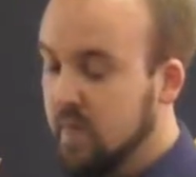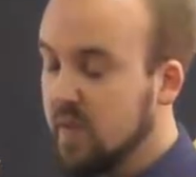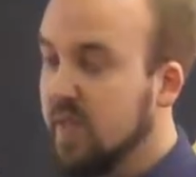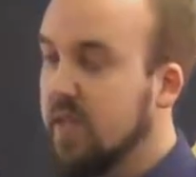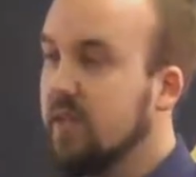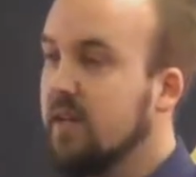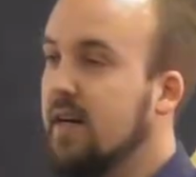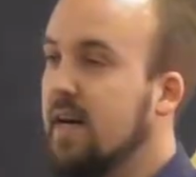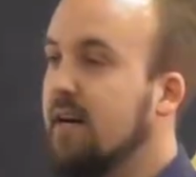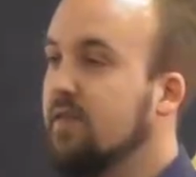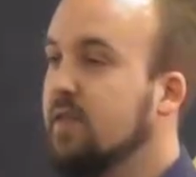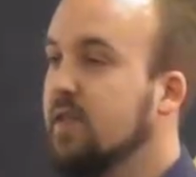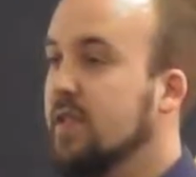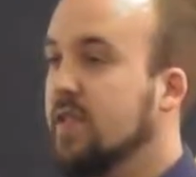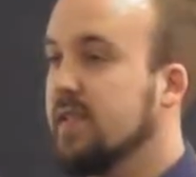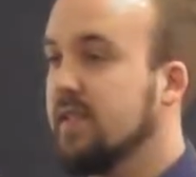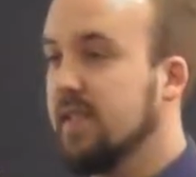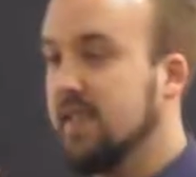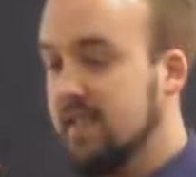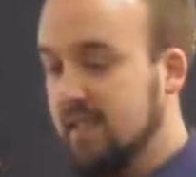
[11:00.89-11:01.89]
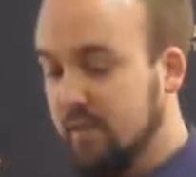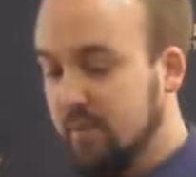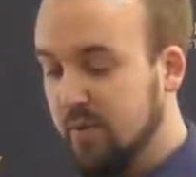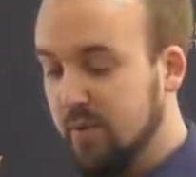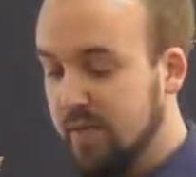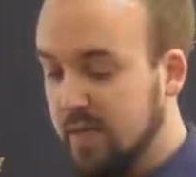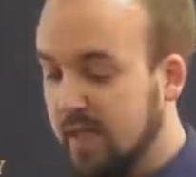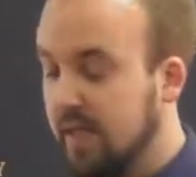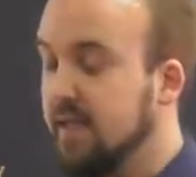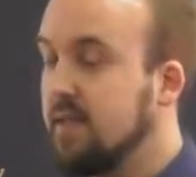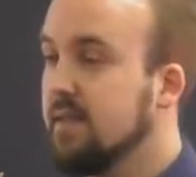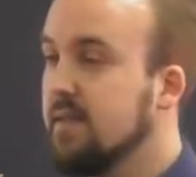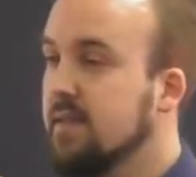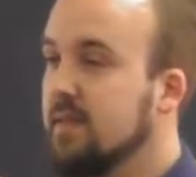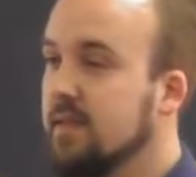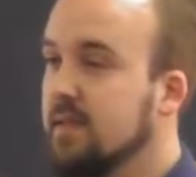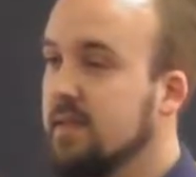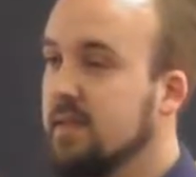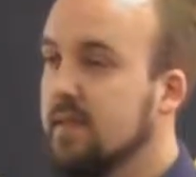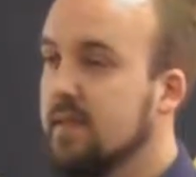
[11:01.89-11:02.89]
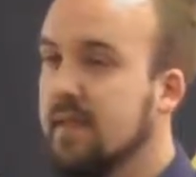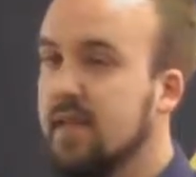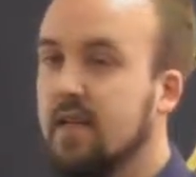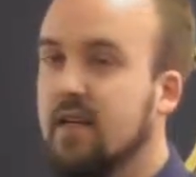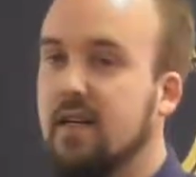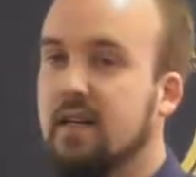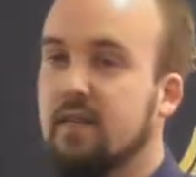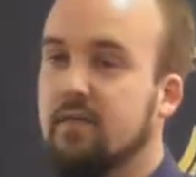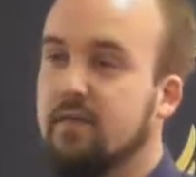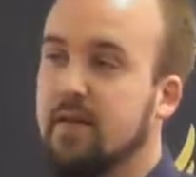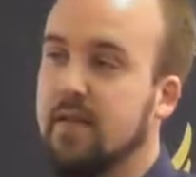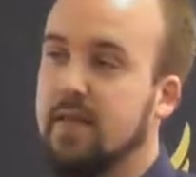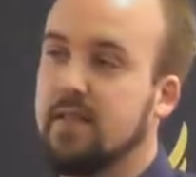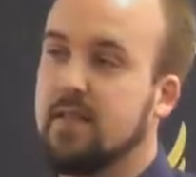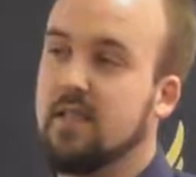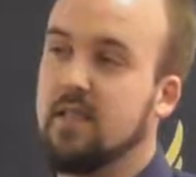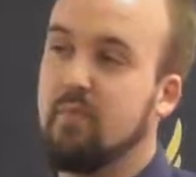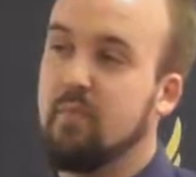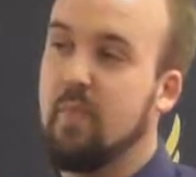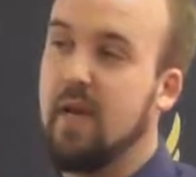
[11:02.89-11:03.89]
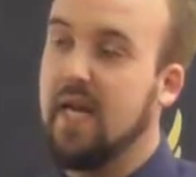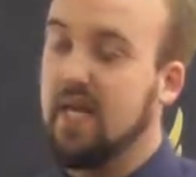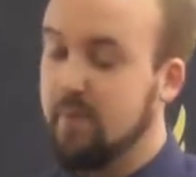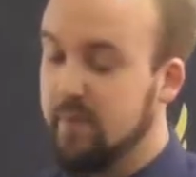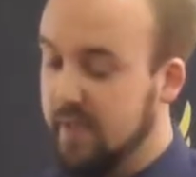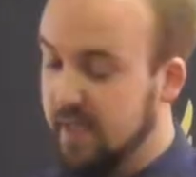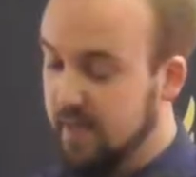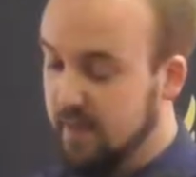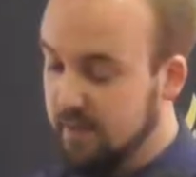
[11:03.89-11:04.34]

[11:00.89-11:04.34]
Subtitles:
You're after the 60% that are on the fence, the maybe.